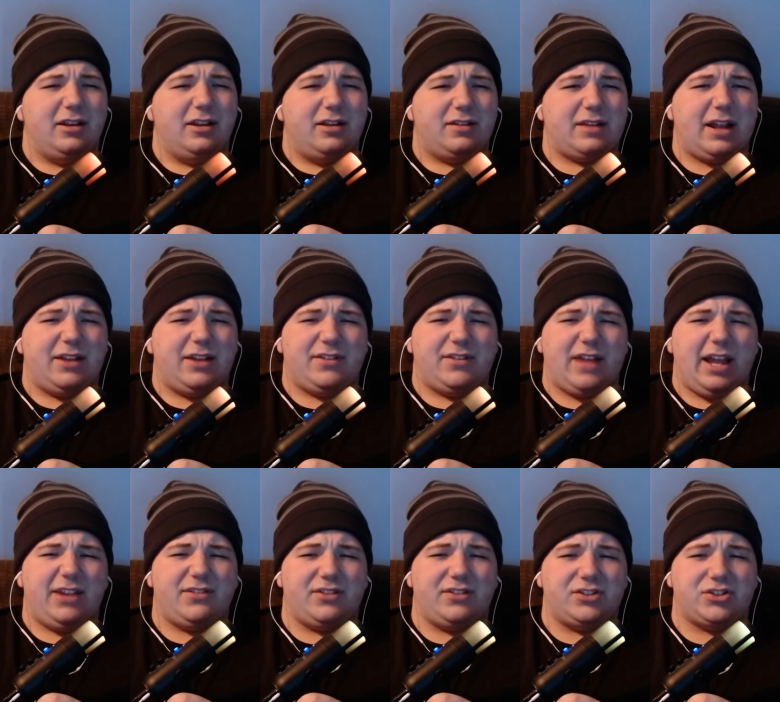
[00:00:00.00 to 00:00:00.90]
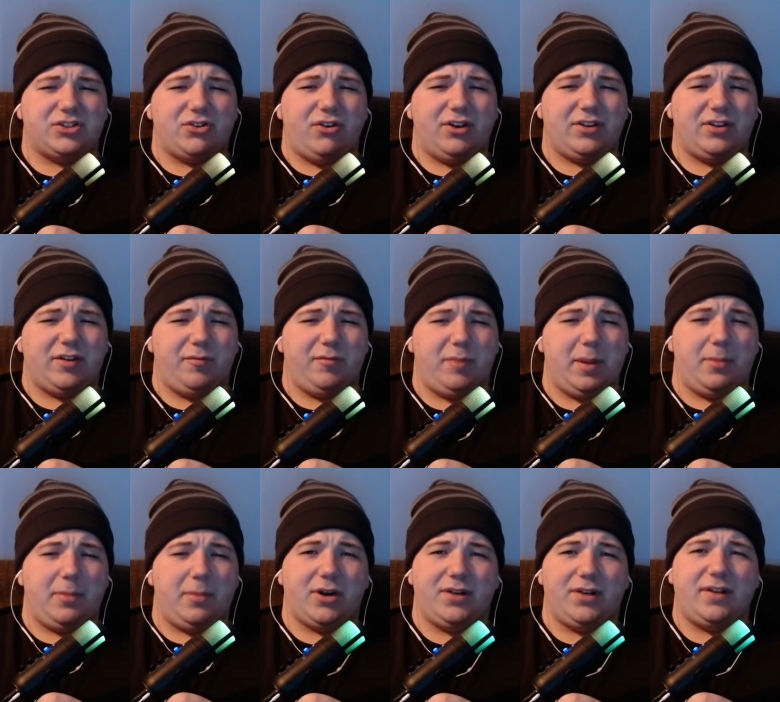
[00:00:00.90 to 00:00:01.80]
It's kind of sad he's destroying stuff.
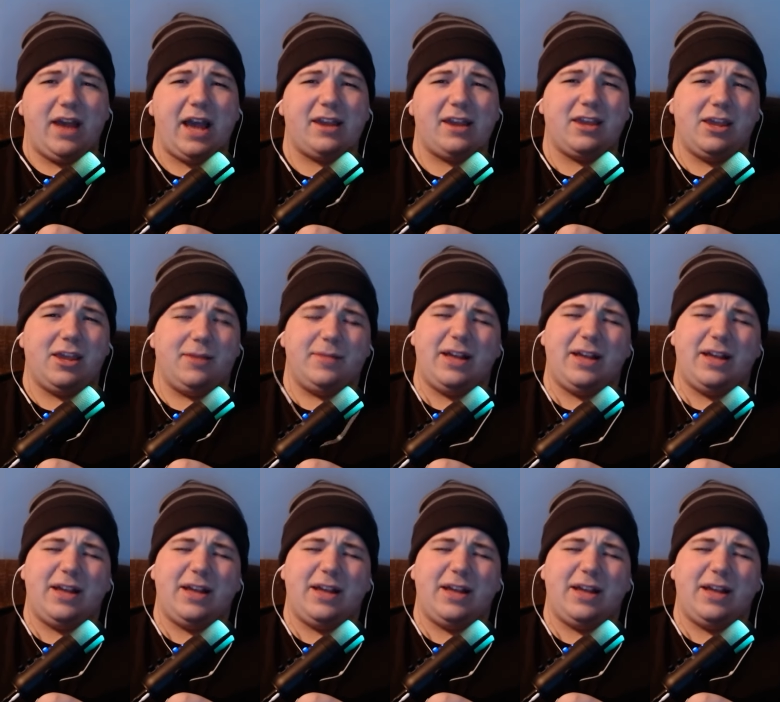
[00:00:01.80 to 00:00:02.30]
People are attacking him.